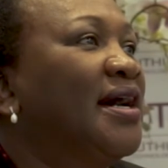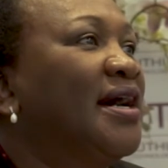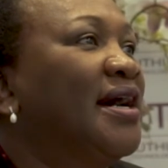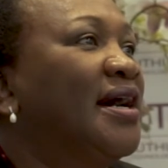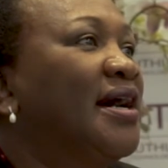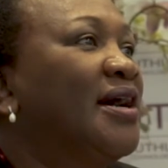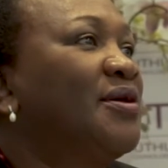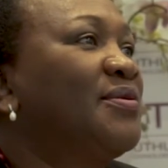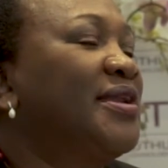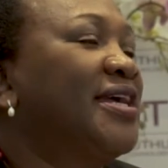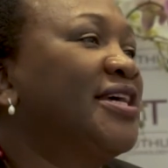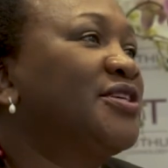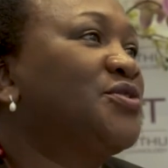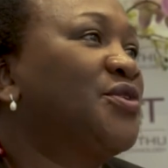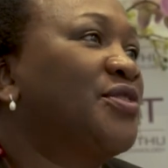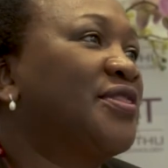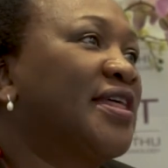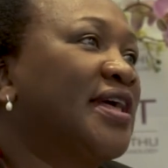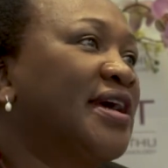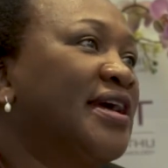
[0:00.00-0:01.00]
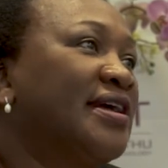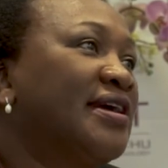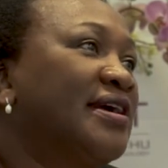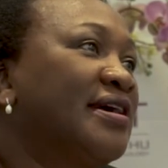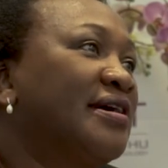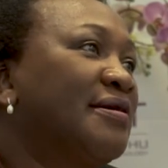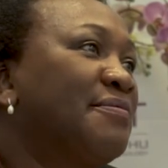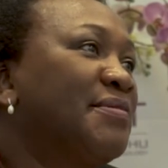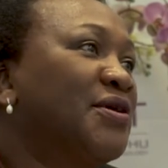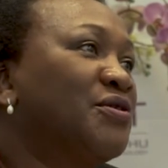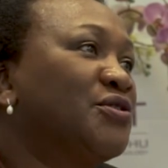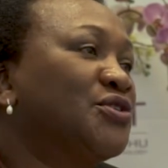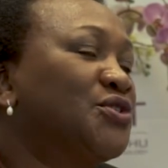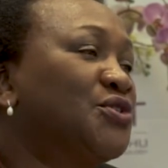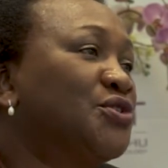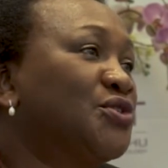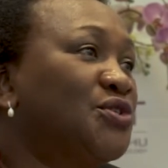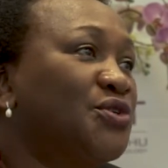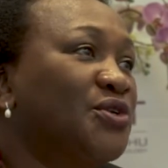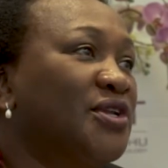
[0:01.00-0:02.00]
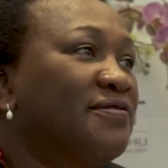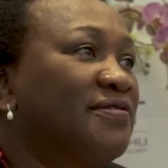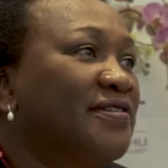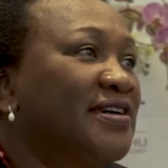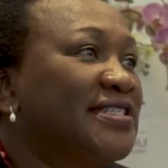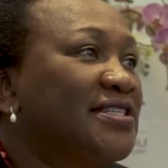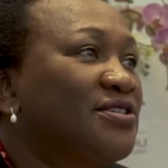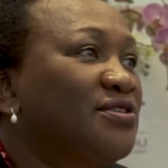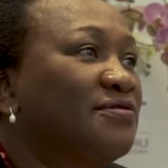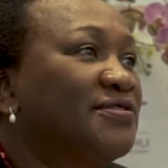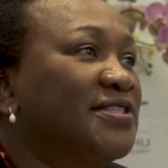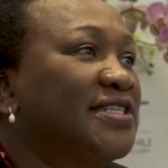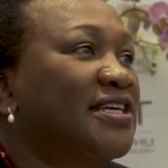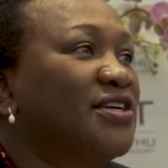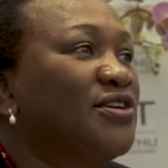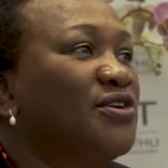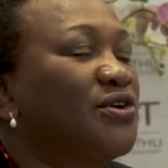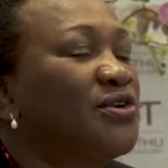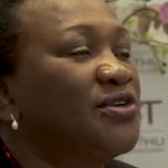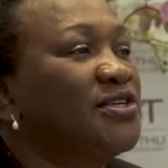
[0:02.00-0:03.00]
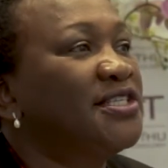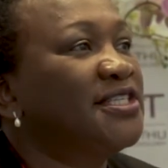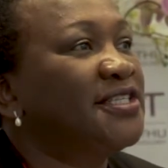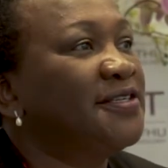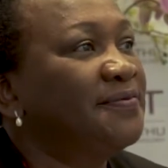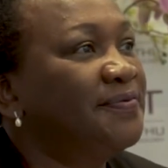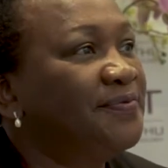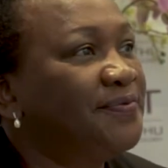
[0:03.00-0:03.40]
I would like to thank Mangosuthu University of Technology